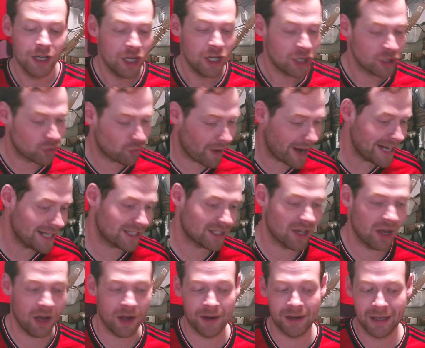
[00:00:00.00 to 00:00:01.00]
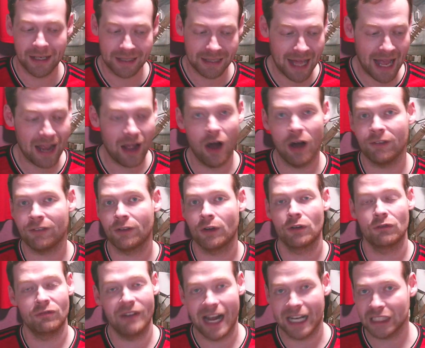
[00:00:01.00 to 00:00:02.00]
great turn, layoff,
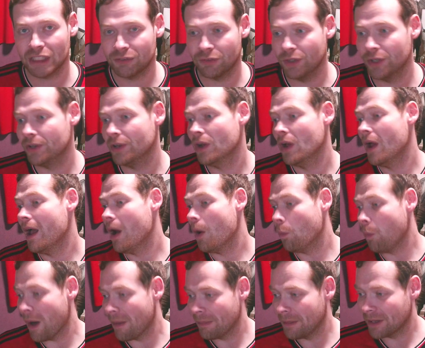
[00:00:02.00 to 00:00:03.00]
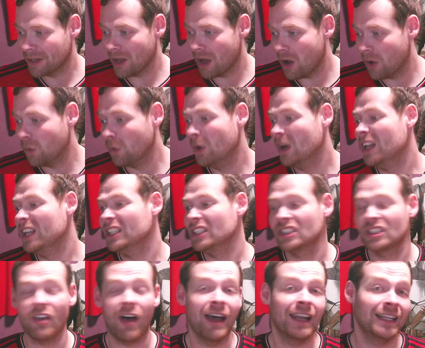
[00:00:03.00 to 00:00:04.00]
Rashford, won the goal,
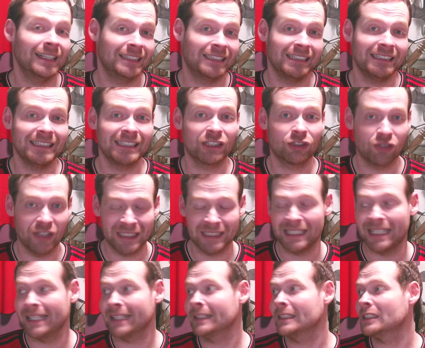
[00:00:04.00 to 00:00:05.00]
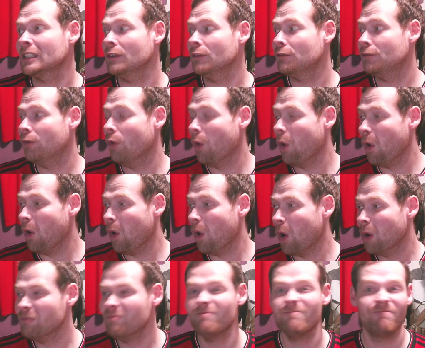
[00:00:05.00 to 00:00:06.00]
silences his critics for
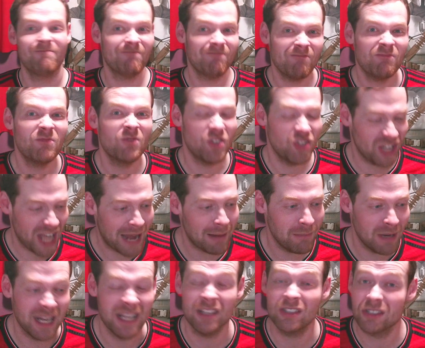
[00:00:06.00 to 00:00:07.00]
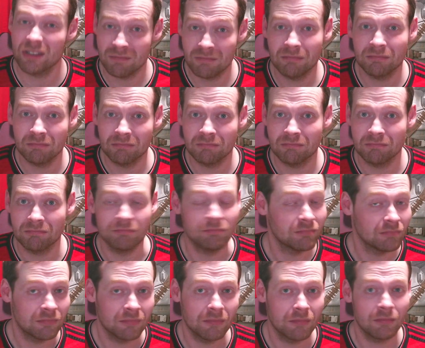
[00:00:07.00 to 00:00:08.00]
10 minutes.
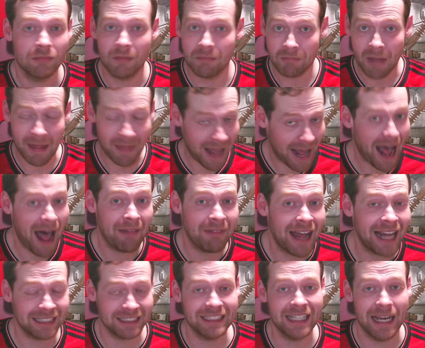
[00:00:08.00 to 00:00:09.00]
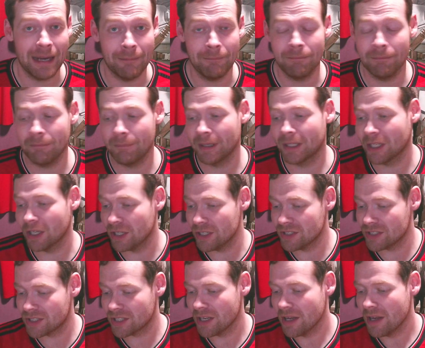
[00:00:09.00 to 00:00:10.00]
And that's it, because